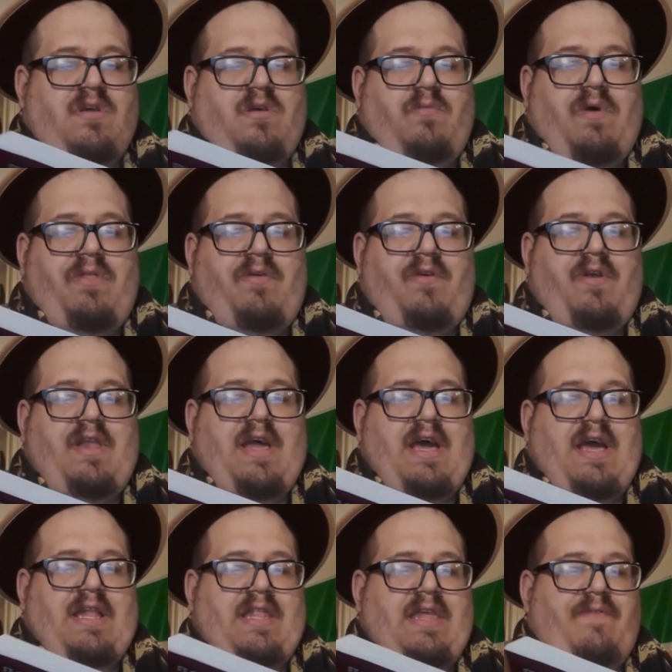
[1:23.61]
whether or not
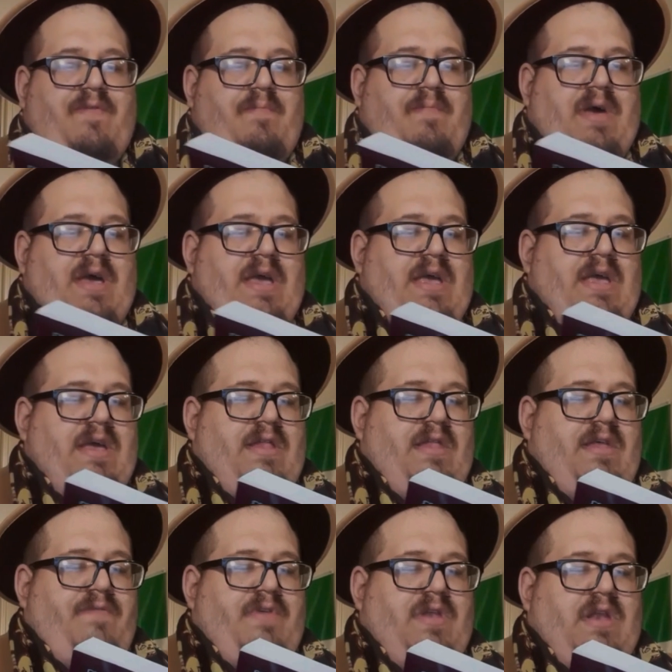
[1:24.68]
I live
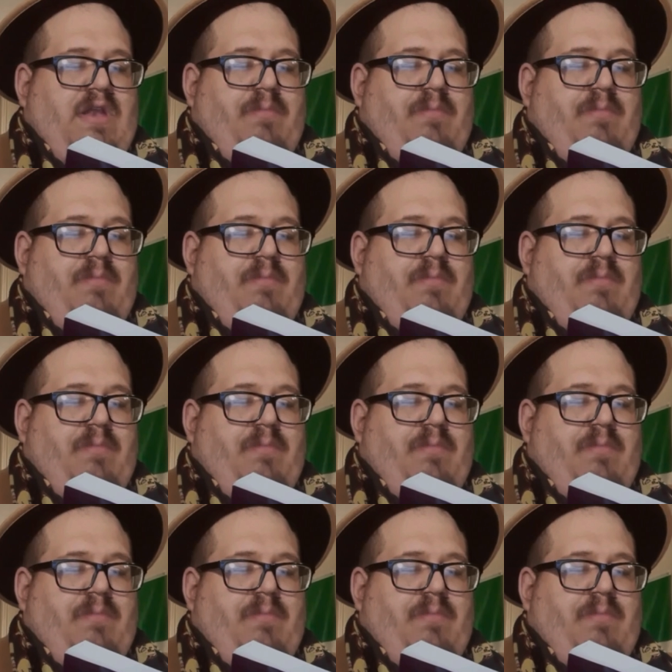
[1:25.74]
in an